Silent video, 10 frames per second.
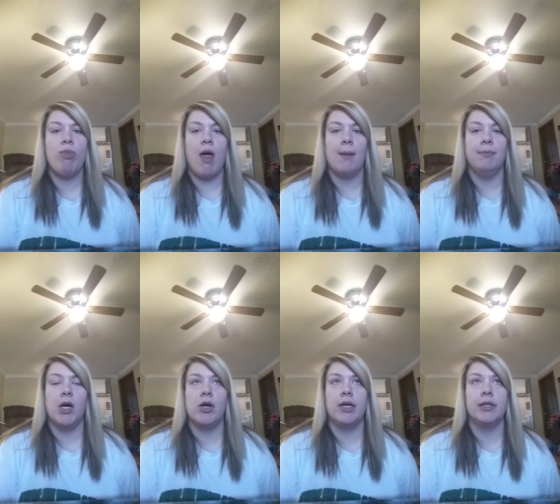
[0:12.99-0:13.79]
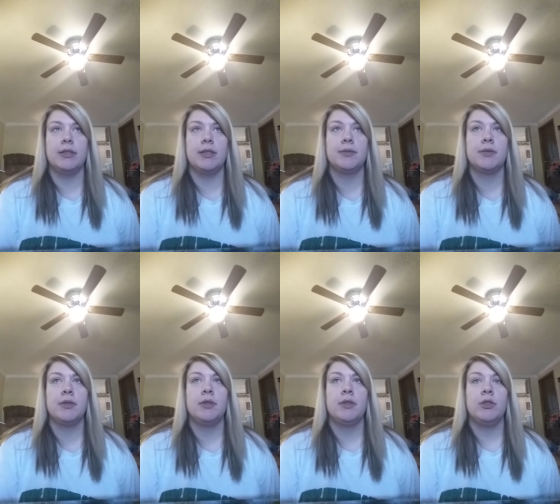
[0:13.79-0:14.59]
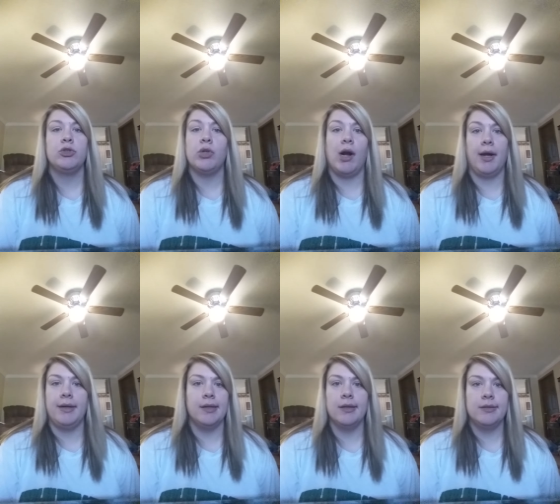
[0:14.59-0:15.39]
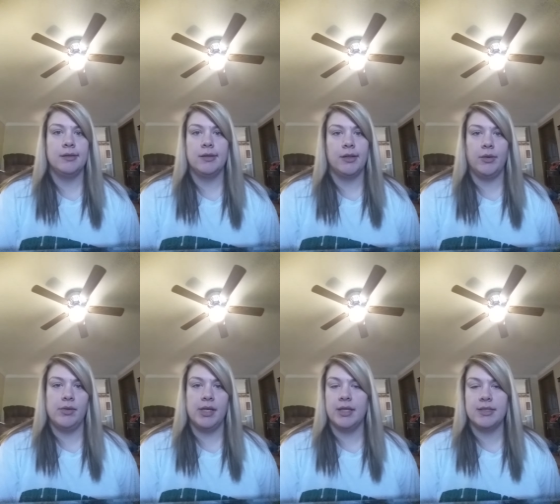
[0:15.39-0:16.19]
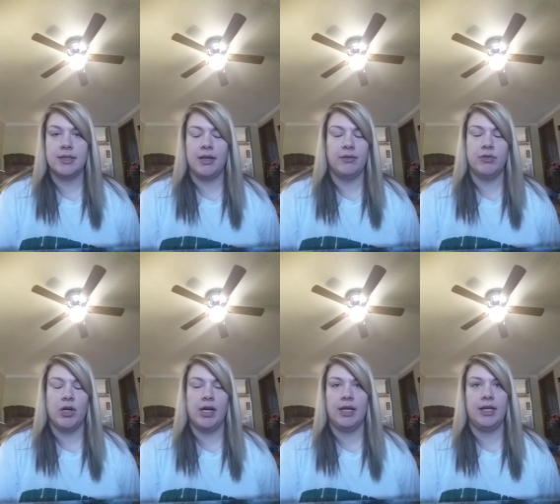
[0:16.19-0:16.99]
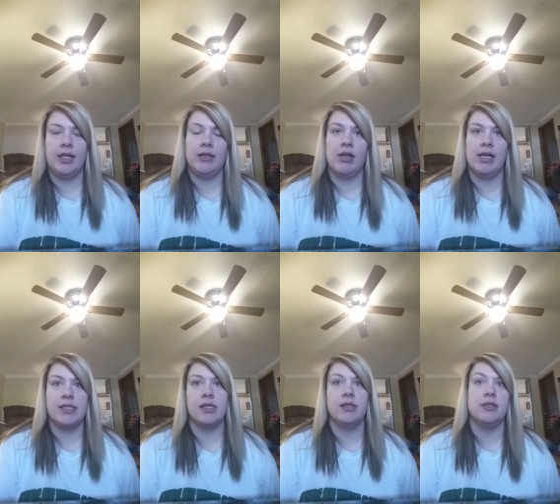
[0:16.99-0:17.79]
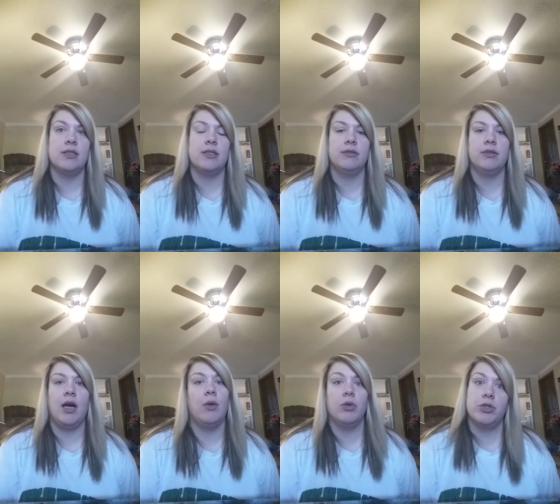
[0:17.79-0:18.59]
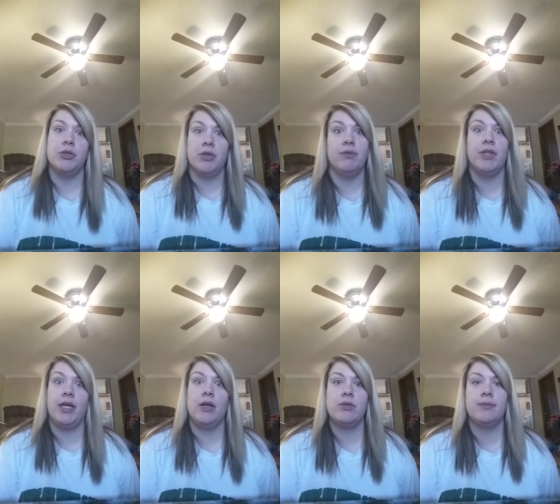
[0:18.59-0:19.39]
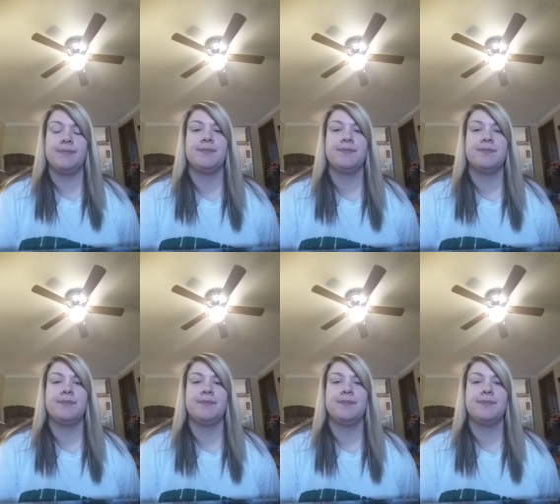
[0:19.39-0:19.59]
I'm not trained to do this. I've not had any classes. I watch YouTube videos.